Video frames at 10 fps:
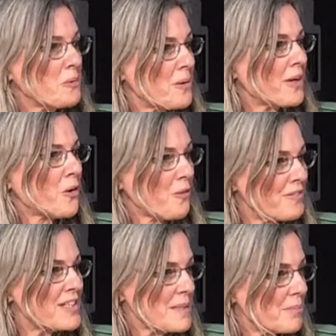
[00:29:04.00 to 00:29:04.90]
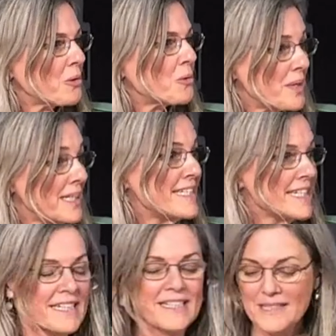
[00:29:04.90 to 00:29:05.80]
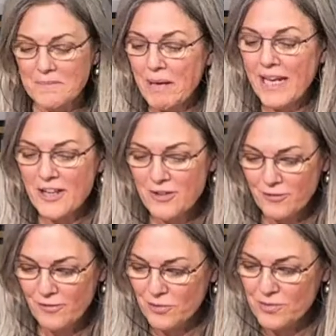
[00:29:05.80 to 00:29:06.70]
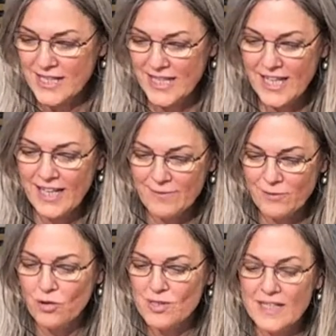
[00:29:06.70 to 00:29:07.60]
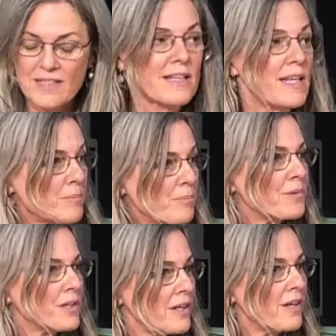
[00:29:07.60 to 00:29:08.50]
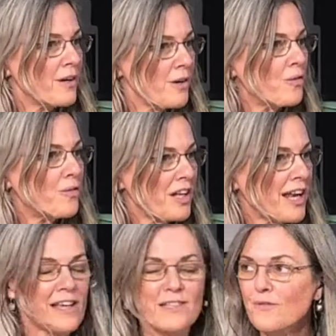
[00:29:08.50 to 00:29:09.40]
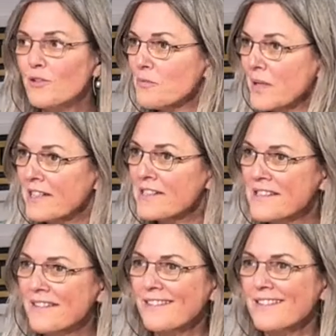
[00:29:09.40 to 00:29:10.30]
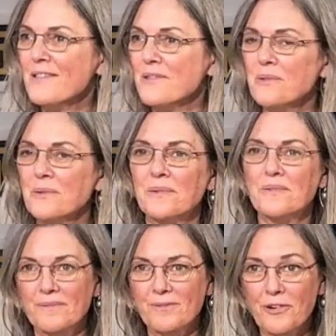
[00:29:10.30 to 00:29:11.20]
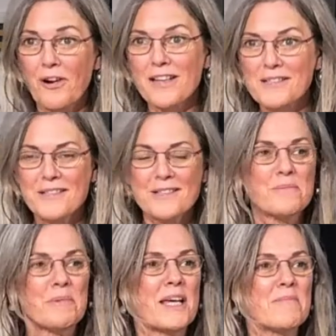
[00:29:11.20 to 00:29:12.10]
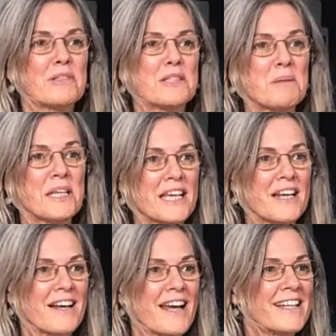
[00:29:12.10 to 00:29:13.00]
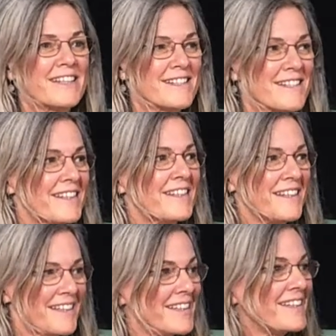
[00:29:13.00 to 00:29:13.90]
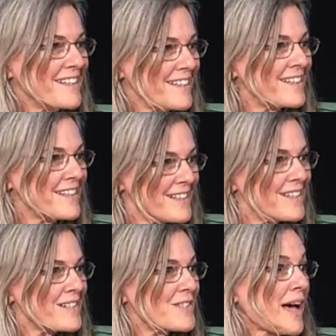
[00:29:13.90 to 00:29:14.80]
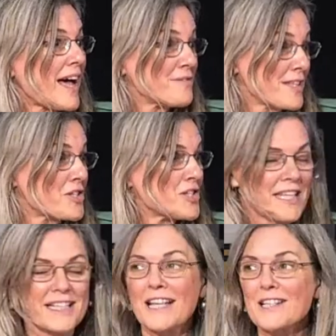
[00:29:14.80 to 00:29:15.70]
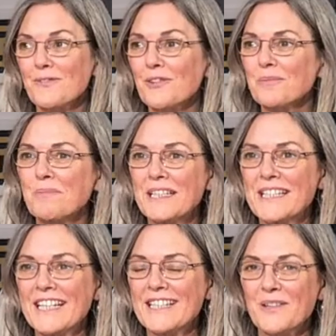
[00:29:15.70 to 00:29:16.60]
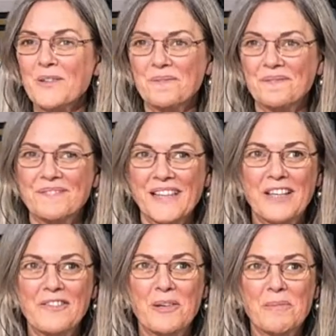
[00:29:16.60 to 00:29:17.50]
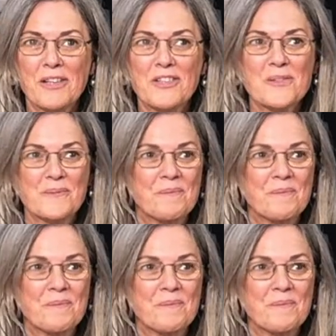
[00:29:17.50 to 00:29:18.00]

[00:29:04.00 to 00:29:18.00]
who are not visible, who indeed, many of those I think have lost their sleep over the last few weeks for us to be able to be here and to have such a successful meeting. So thank you very much.